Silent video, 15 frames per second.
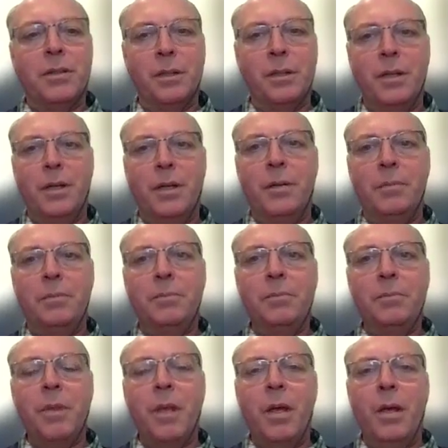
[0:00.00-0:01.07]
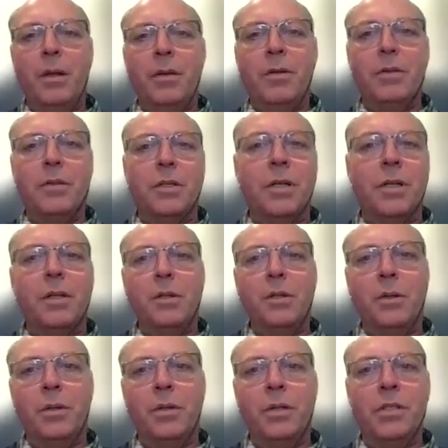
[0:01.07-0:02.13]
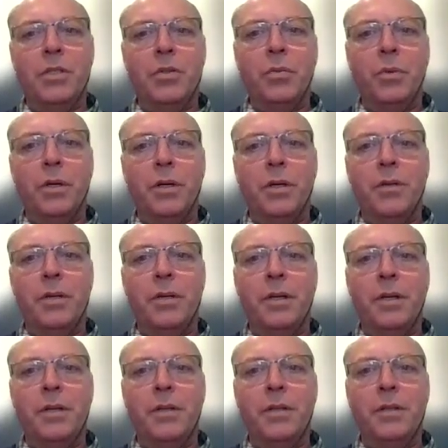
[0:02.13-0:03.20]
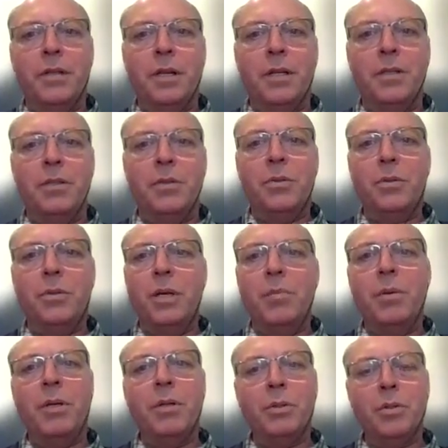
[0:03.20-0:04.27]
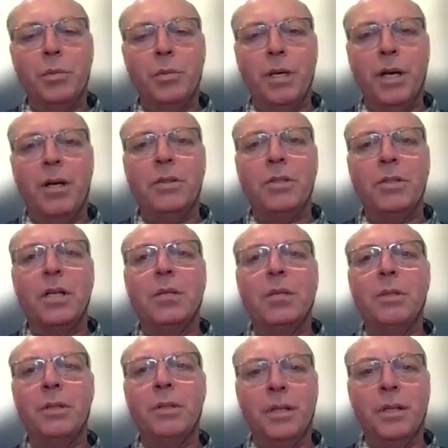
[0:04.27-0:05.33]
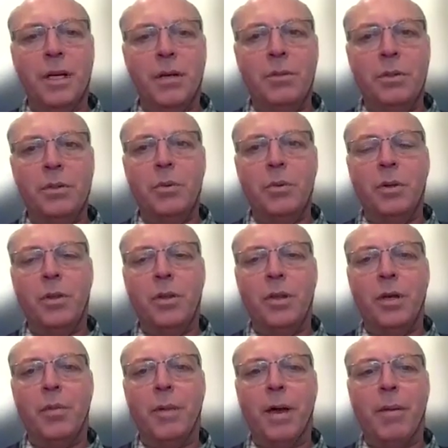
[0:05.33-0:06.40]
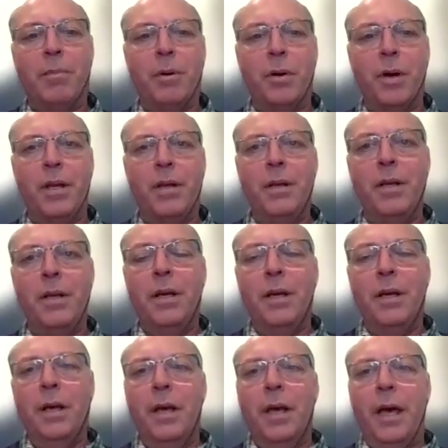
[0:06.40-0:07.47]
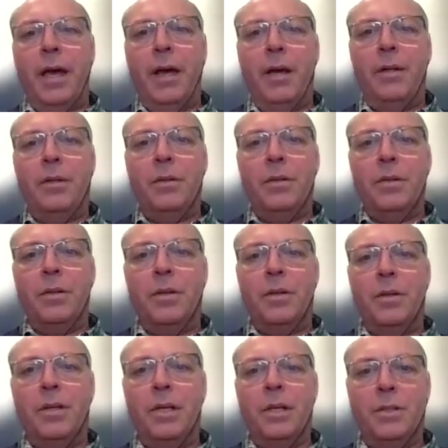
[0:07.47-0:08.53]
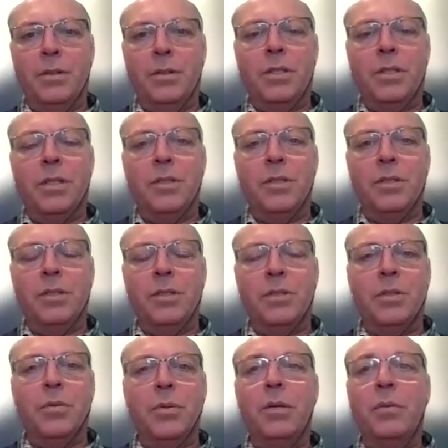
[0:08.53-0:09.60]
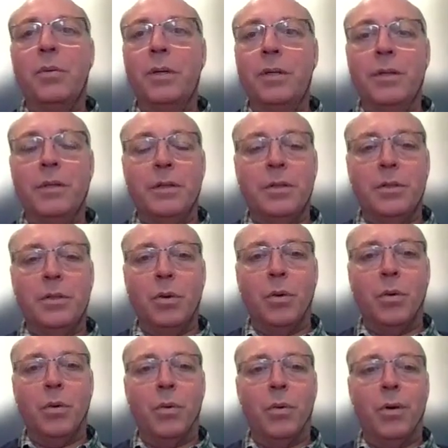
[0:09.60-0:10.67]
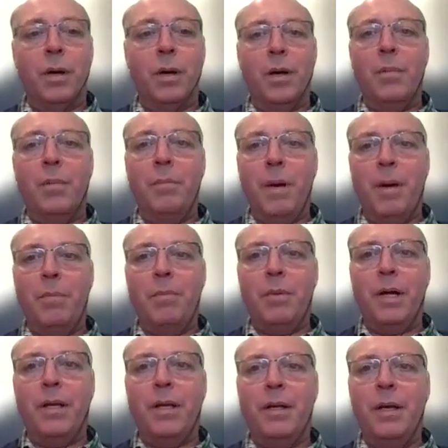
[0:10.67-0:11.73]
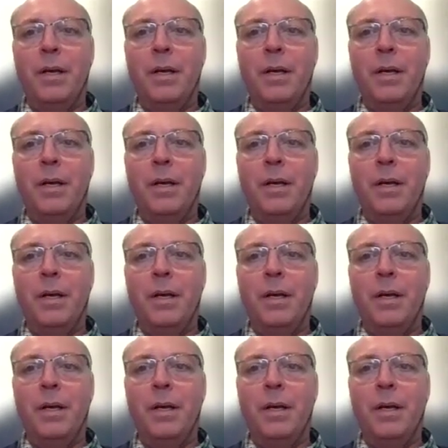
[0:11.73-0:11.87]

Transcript: There is another condition where the intestines also appears to be outside, but they're covered with a membrane. And gastroschisis is the one where there is no membrane.